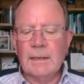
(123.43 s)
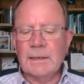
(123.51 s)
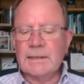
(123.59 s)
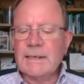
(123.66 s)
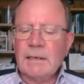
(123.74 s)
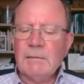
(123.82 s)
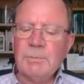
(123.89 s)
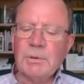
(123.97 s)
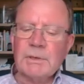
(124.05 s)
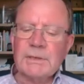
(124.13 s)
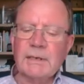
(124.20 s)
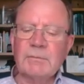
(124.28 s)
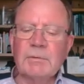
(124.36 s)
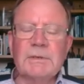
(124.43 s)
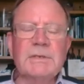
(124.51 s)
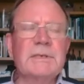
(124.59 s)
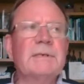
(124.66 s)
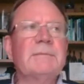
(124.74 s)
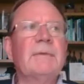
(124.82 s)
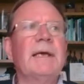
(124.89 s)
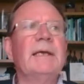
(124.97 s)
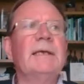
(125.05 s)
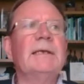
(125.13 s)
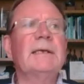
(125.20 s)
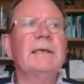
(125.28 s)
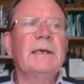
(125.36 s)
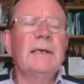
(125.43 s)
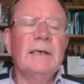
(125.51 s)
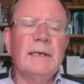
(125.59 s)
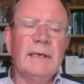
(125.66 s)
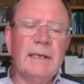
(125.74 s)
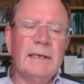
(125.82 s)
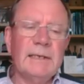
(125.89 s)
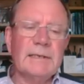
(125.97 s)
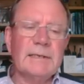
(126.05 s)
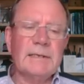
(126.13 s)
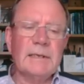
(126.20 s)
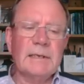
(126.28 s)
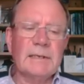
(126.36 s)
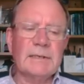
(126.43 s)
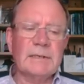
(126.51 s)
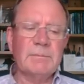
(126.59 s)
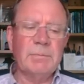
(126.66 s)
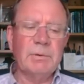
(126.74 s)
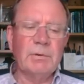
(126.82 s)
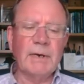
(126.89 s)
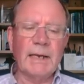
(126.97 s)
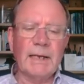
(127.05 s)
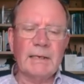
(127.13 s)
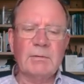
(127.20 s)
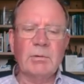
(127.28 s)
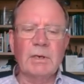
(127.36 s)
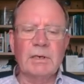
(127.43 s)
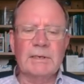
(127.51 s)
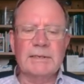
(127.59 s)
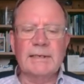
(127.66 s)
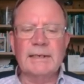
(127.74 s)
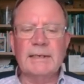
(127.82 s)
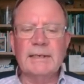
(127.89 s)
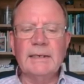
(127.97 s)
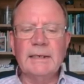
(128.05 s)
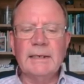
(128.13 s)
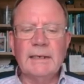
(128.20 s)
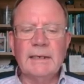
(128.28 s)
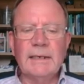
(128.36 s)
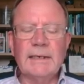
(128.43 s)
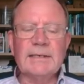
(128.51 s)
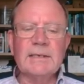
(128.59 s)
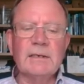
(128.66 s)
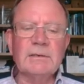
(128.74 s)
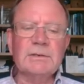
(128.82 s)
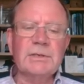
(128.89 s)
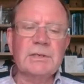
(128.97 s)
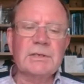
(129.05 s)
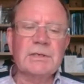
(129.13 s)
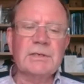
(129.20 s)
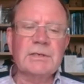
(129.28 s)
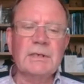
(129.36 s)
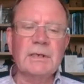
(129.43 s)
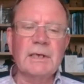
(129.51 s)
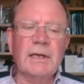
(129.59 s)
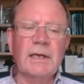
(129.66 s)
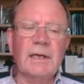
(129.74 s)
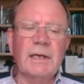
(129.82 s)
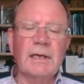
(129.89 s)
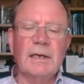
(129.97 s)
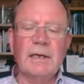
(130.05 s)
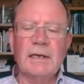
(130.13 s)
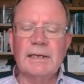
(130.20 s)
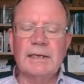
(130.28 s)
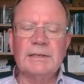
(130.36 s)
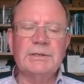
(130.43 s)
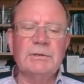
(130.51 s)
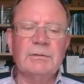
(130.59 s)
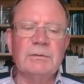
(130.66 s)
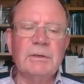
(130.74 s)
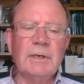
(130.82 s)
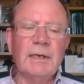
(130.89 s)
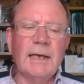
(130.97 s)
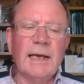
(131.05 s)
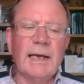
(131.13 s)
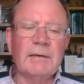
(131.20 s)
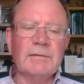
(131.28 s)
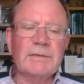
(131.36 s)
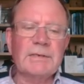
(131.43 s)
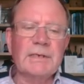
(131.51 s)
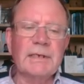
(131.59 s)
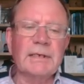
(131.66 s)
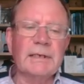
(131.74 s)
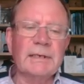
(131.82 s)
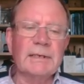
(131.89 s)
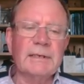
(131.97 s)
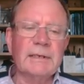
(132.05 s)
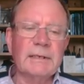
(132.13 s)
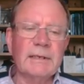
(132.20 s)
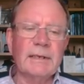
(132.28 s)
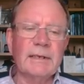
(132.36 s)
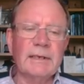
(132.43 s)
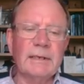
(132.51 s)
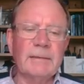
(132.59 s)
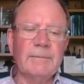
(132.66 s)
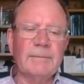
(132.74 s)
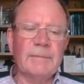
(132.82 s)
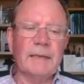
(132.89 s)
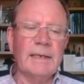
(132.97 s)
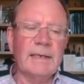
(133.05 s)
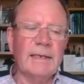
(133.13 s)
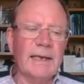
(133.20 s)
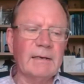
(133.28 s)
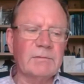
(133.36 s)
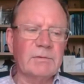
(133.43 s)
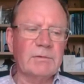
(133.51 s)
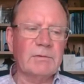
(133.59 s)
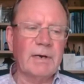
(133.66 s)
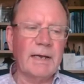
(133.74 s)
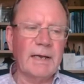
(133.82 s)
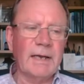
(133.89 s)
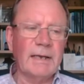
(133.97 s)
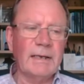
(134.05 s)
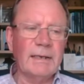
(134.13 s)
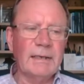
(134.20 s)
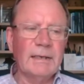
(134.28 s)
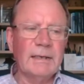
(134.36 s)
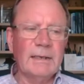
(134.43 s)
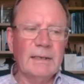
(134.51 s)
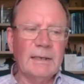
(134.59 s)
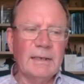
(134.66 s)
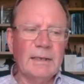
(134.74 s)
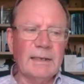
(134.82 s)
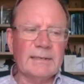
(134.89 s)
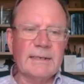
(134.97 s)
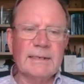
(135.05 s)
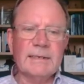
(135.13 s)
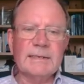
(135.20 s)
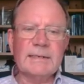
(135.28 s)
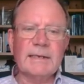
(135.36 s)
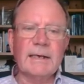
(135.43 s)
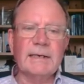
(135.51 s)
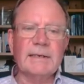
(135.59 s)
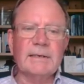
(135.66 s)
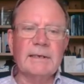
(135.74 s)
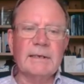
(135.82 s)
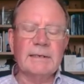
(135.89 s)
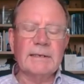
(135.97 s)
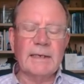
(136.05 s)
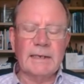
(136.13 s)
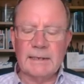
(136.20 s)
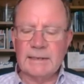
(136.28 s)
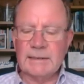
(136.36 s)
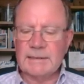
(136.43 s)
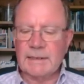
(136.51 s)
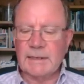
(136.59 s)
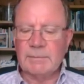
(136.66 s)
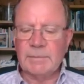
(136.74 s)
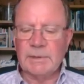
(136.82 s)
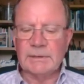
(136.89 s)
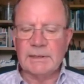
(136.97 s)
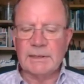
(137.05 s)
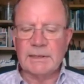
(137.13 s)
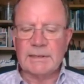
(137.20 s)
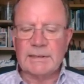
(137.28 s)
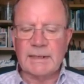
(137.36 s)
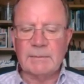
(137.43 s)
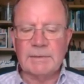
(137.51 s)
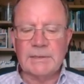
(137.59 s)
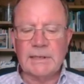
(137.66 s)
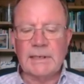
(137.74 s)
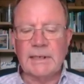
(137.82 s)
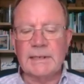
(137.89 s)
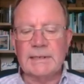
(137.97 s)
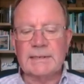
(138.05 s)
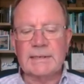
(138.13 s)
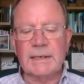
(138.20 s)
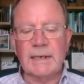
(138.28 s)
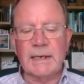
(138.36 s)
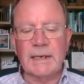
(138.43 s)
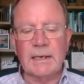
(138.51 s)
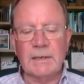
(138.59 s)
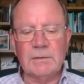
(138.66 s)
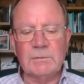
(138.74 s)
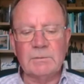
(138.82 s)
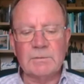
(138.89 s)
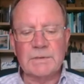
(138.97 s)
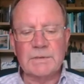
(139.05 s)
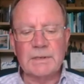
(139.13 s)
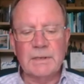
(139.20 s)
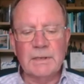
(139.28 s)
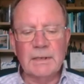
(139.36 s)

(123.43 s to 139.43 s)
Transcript: The second point I wanted to make is that poor air quality is not just an issue outside in the outdoor air. It's inside and inside buildings, and in particular inside our homes.